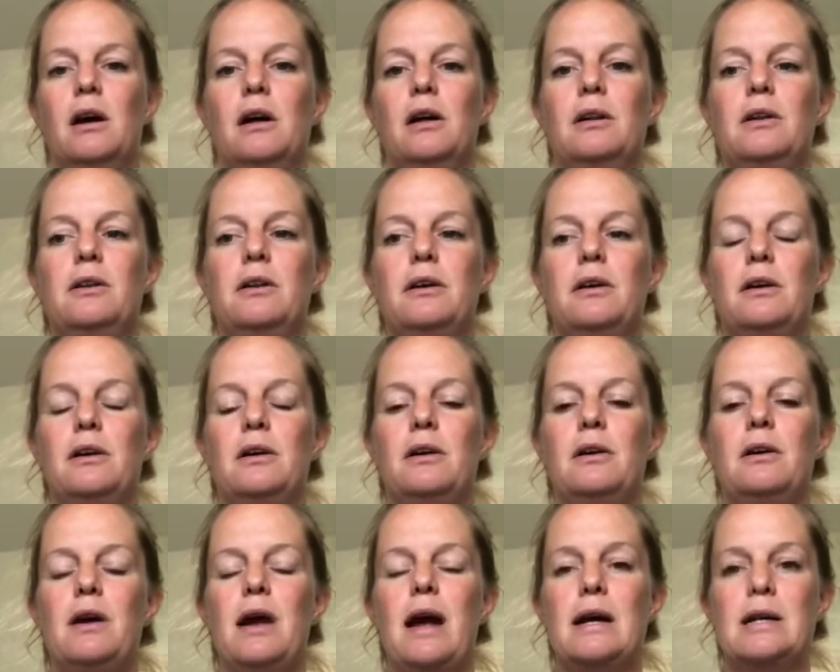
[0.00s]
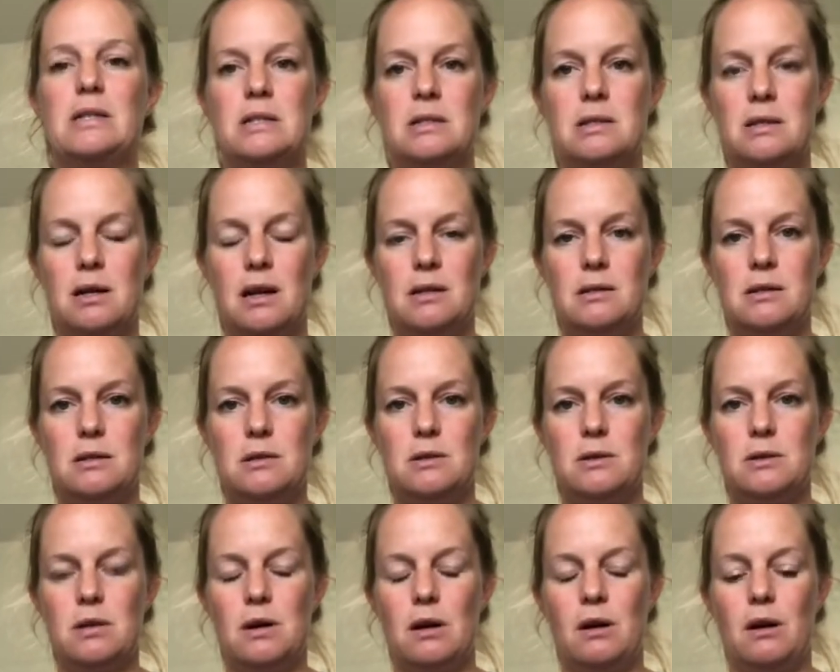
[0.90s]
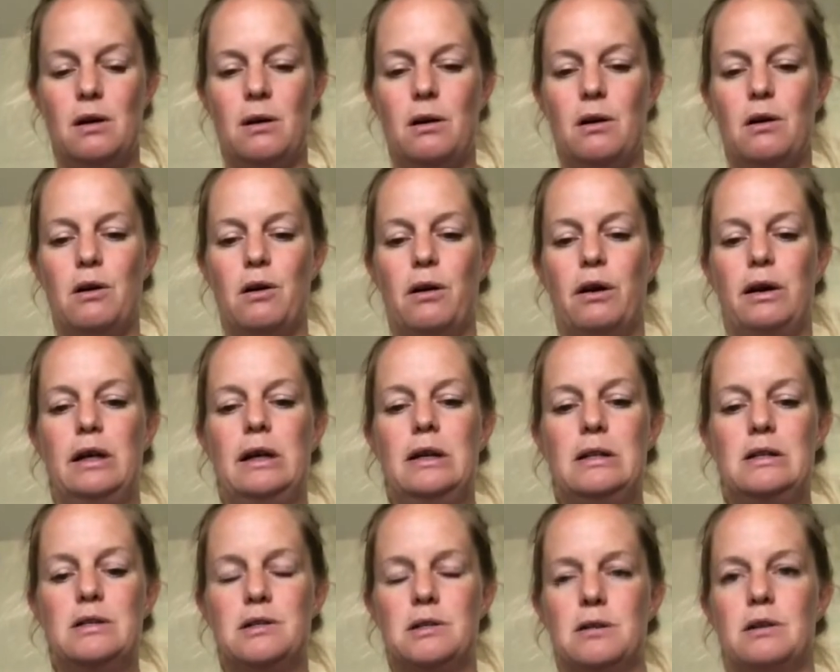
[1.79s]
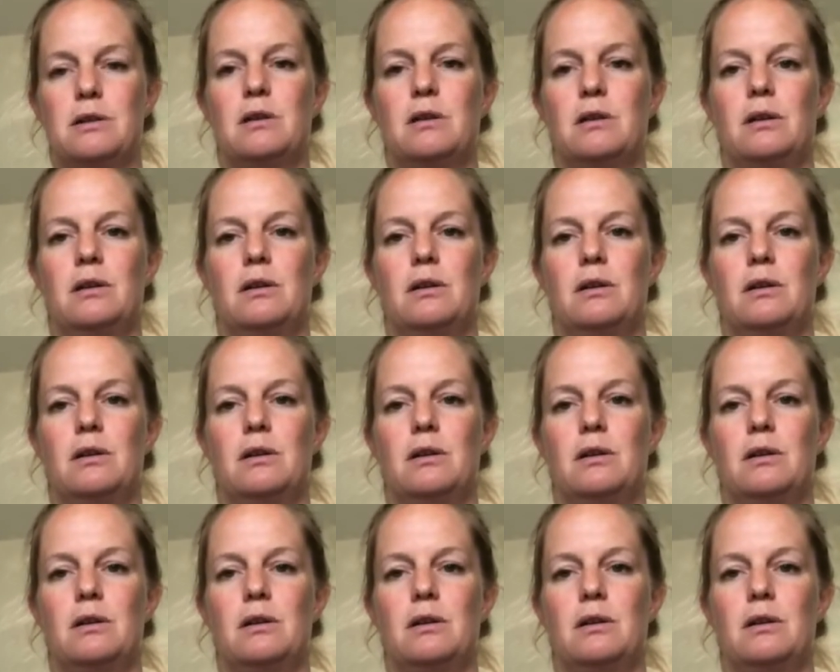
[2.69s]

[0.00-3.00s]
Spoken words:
The exercises are each